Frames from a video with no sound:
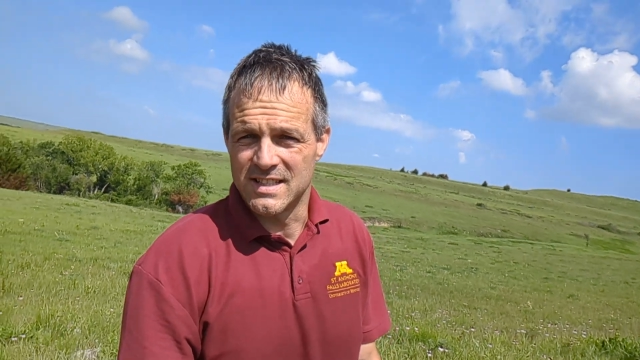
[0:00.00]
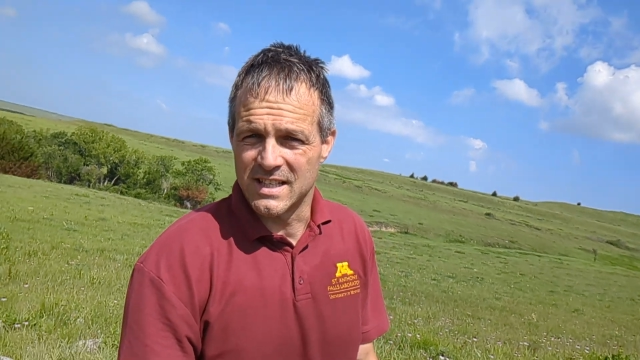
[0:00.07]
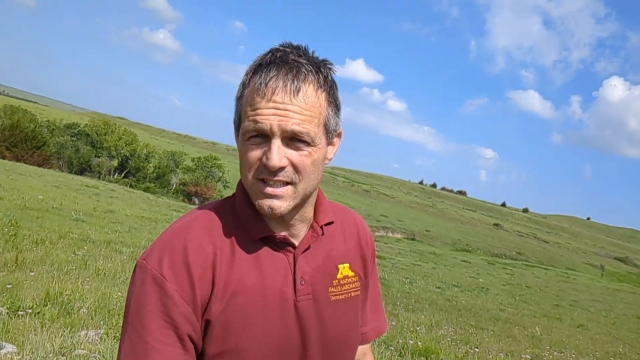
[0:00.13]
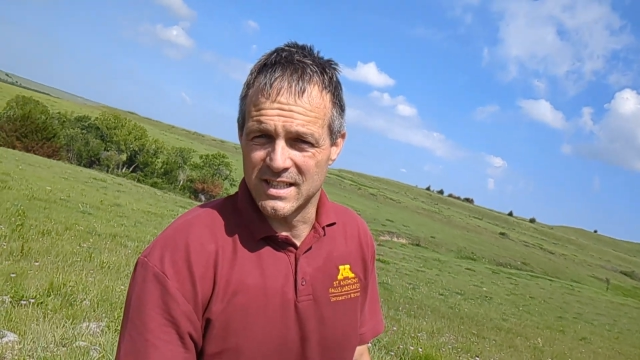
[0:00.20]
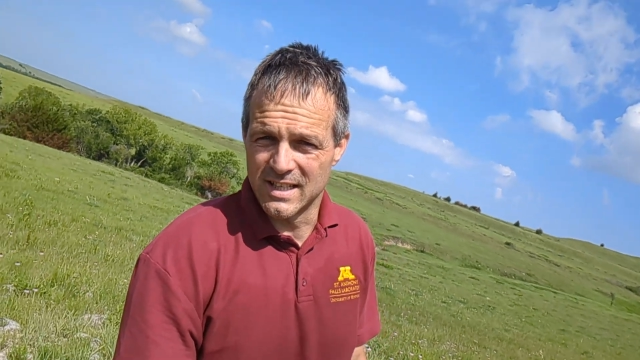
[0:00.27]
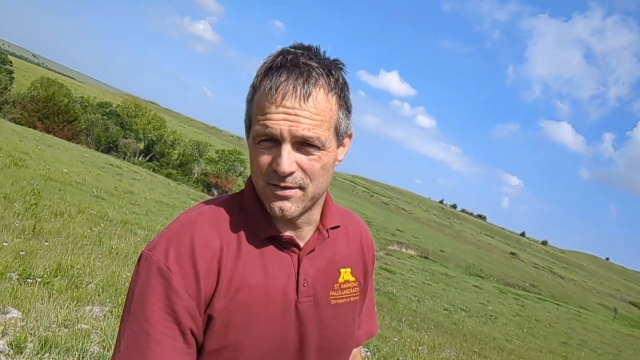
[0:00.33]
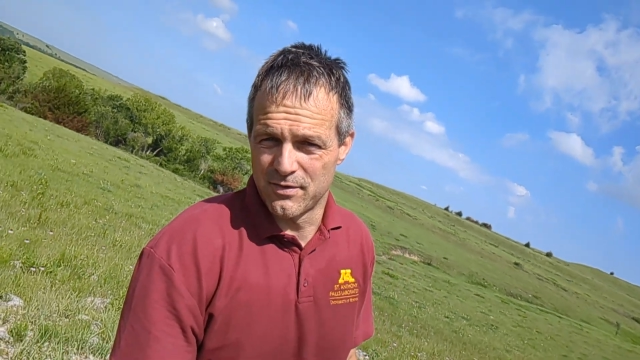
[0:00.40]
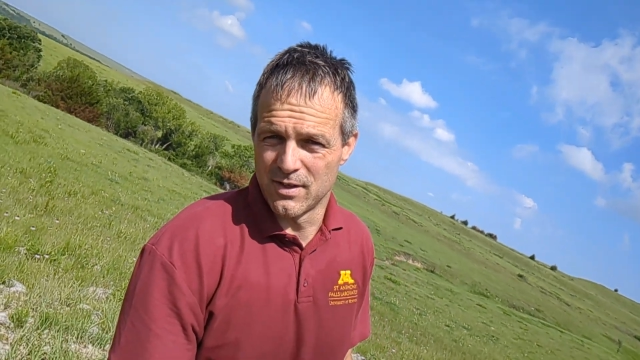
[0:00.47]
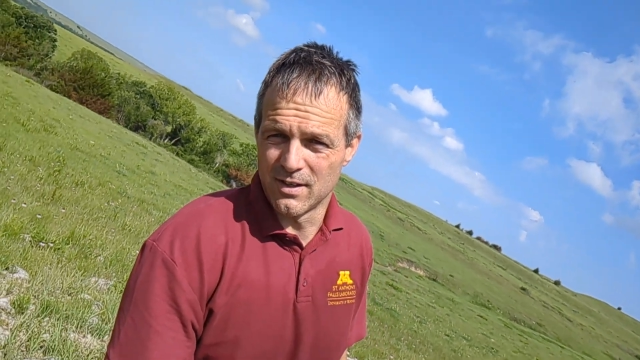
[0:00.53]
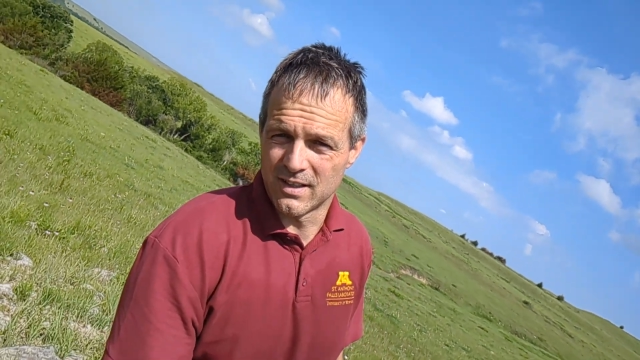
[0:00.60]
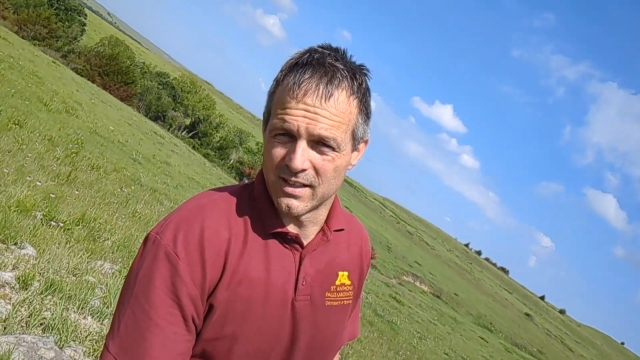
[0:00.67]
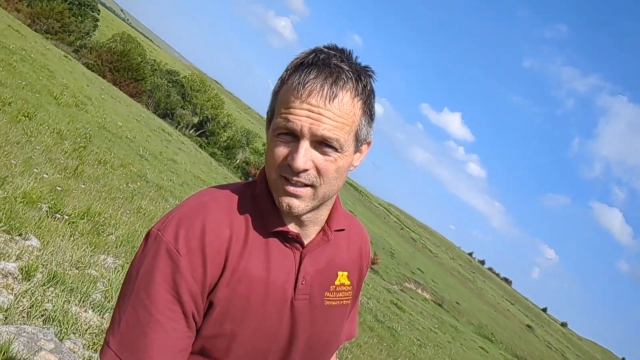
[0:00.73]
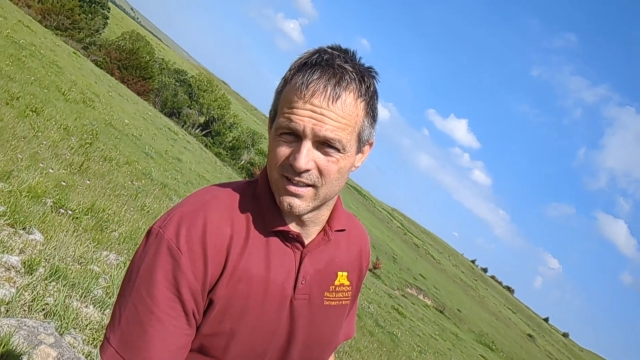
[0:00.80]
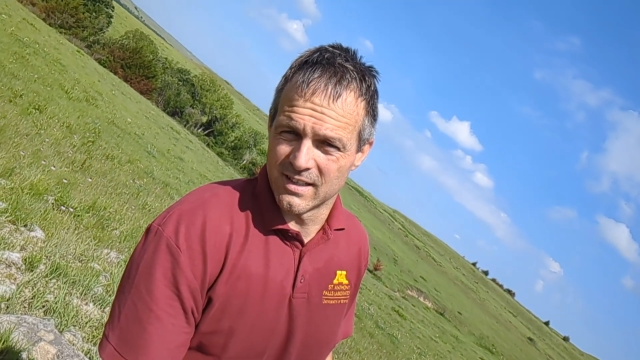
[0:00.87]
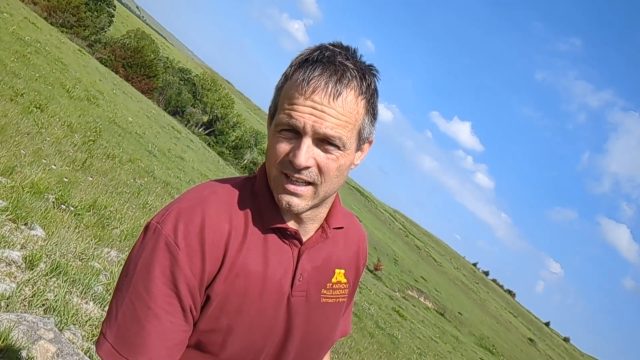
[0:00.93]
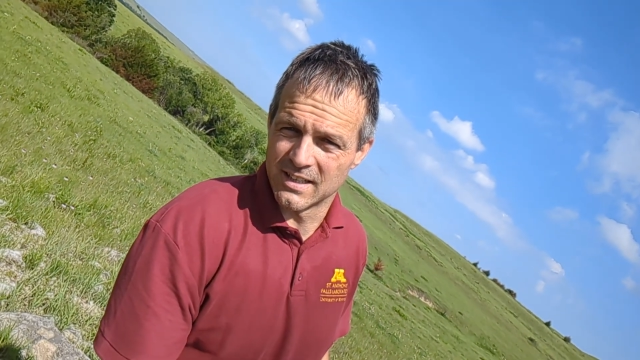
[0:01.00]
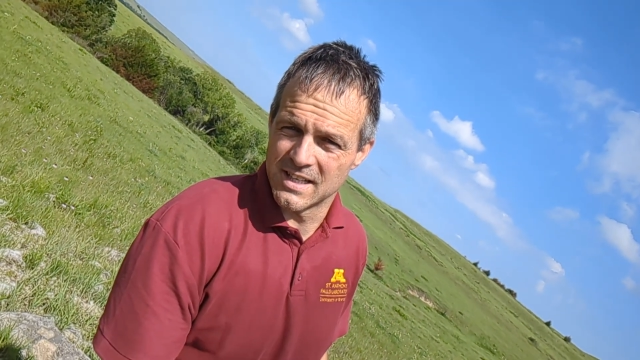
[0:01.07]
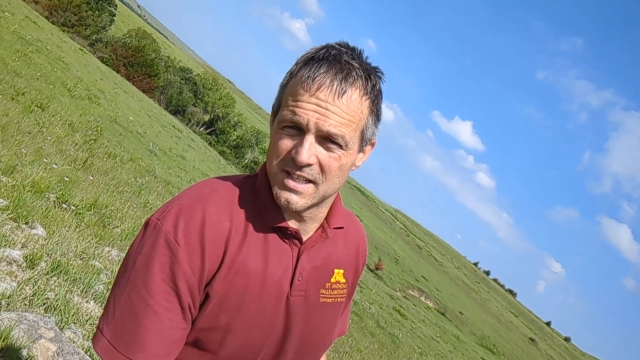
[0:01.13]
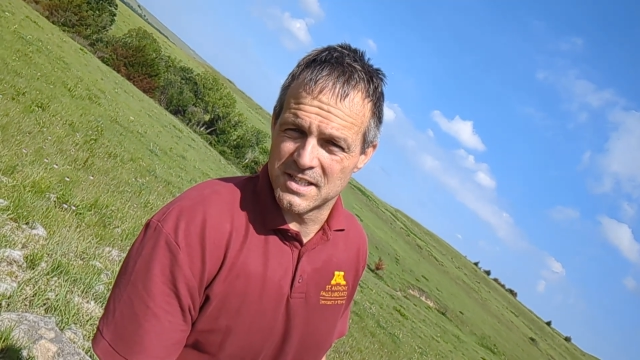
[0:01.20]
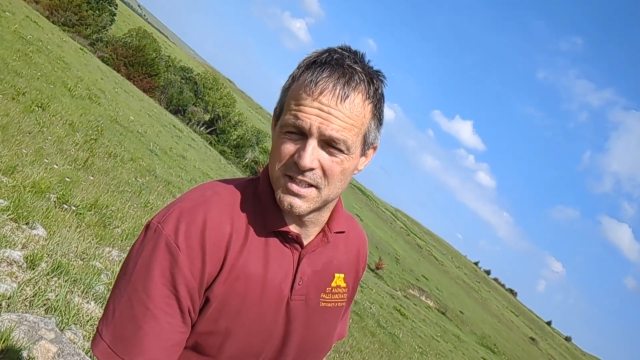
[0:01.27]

actually, if you look at like this,